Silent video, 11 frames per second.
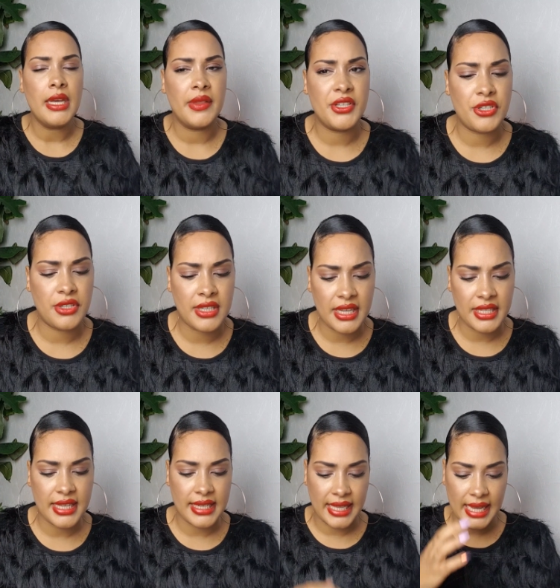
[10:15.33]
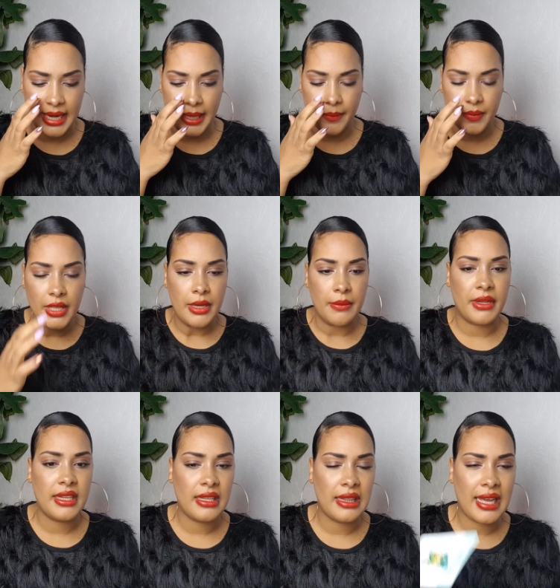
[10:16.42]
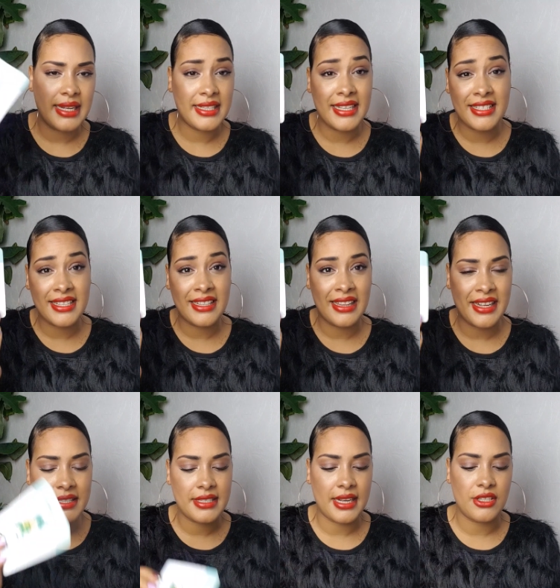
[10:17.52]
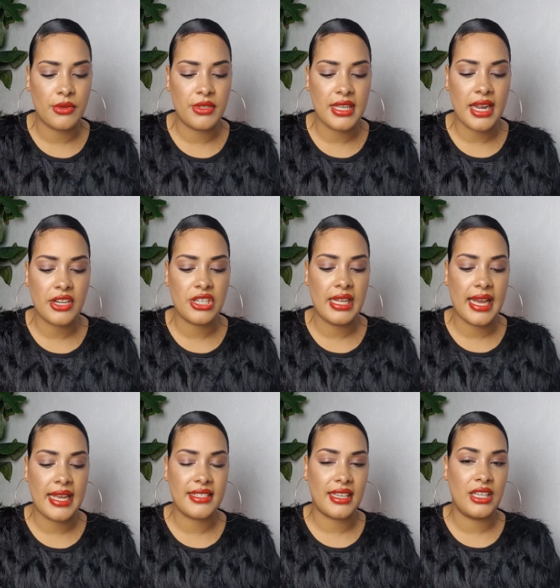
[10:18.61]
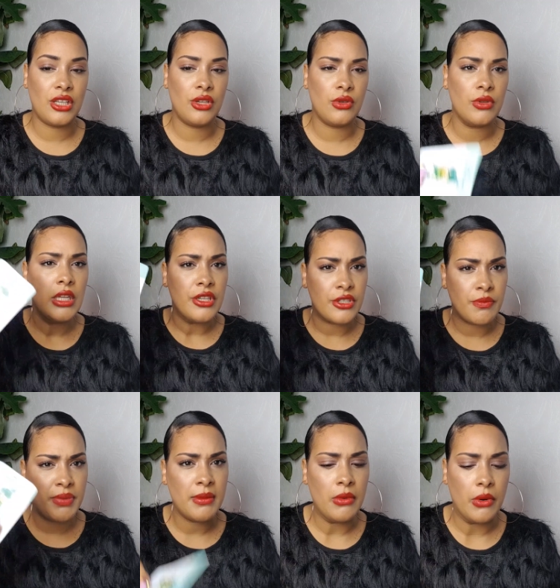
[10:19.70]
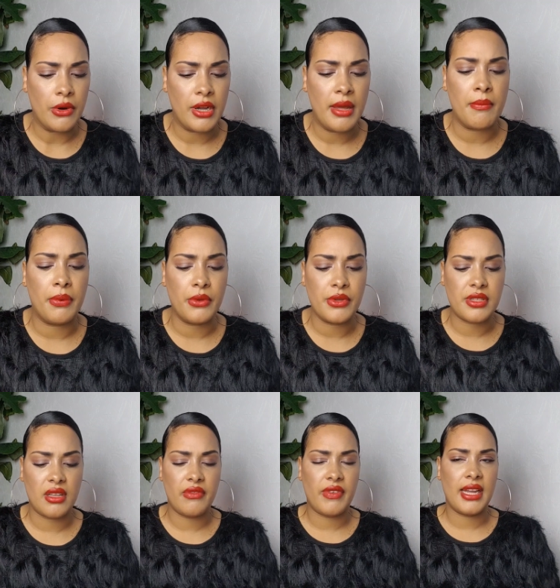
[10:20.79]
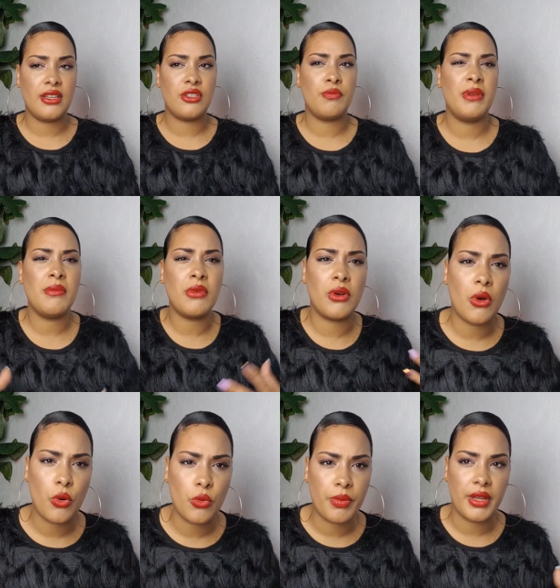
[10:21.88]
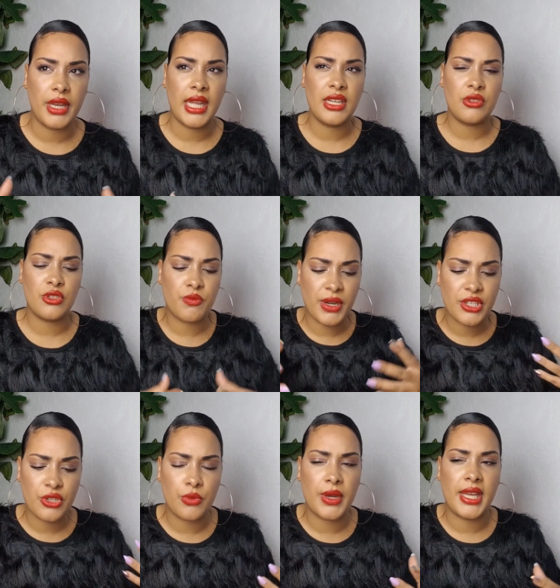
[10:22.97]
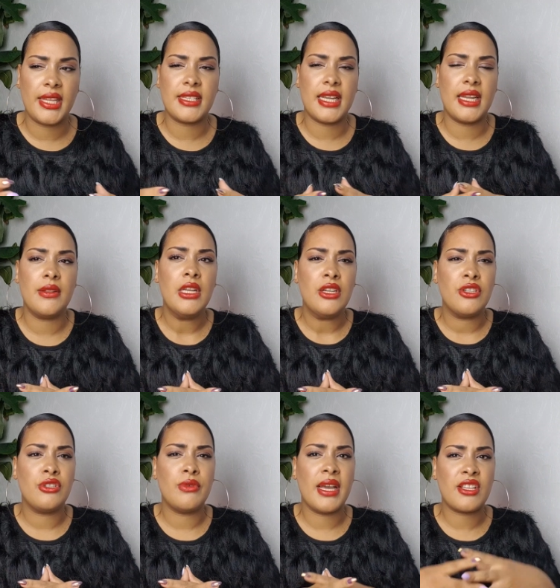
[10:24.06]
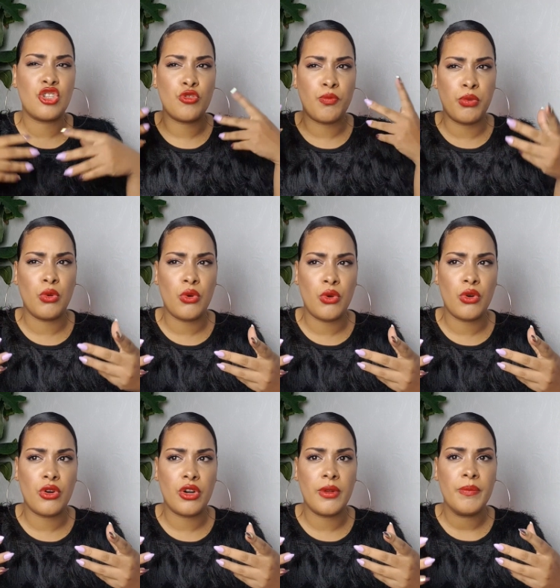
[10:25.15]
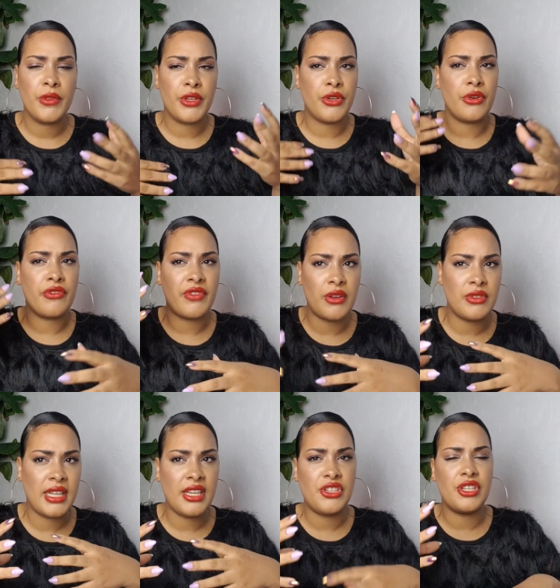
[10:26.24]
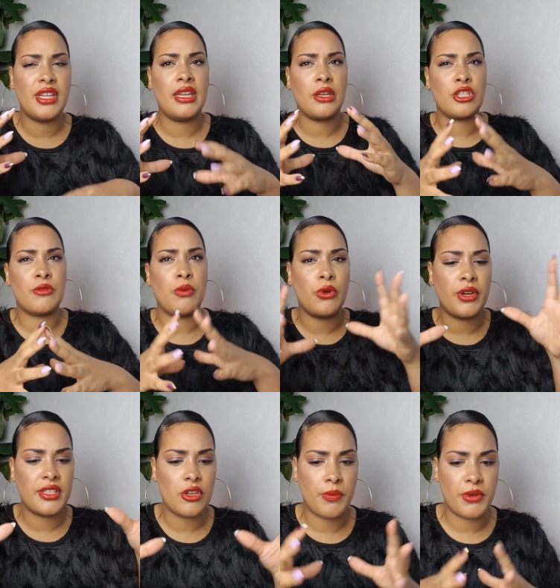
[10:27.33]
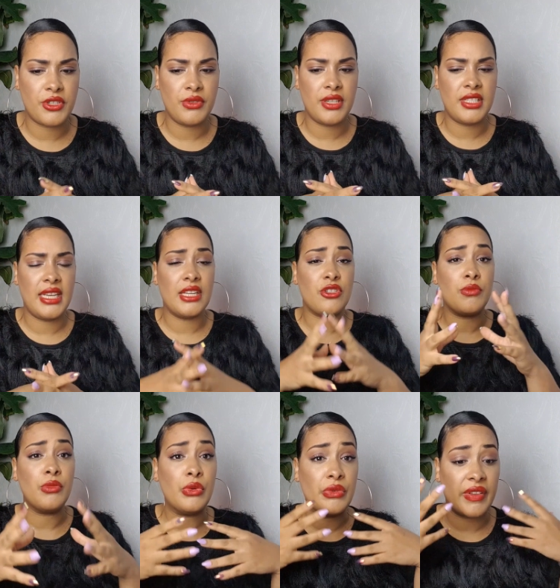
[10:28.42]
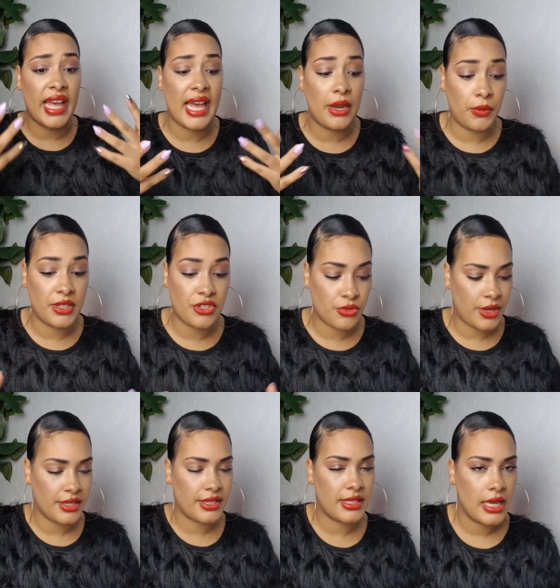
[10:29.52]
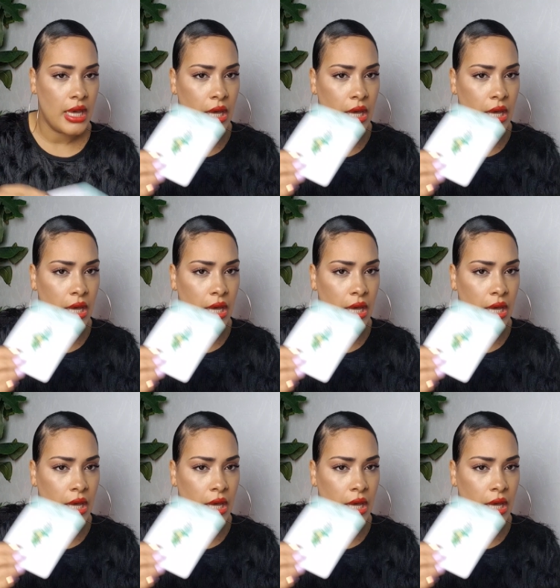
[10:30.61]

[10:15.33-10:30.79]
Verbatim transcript: that you're not yet getting but in the light it's in the light side so it's actually asking you to be more impulsive and to be more open and to spread your wings and to explore your foundation and explore this opportunity and to move ahead with trust.